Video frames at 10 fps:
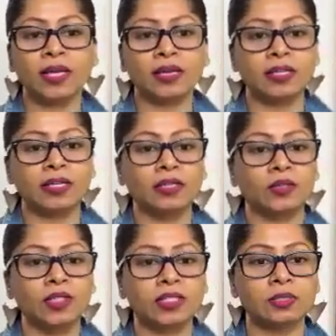And,
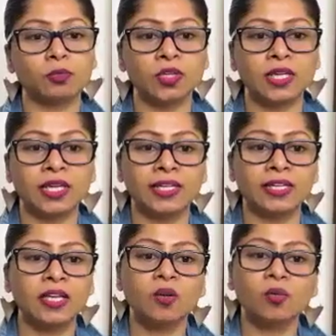it's more
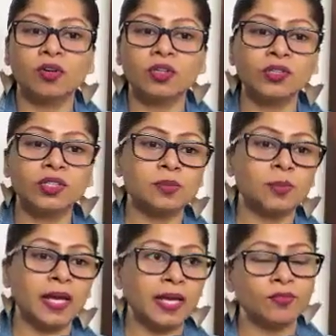like, well, you
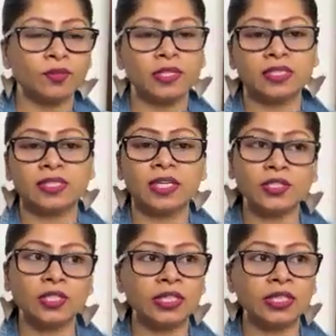just pay for this
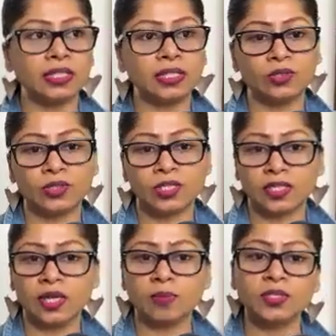session and then you
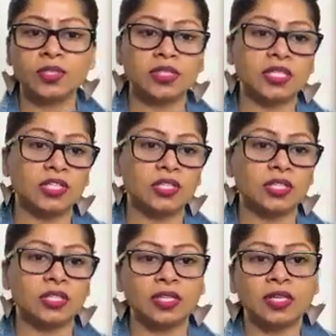turn up to the
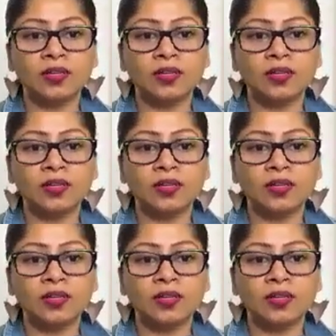session.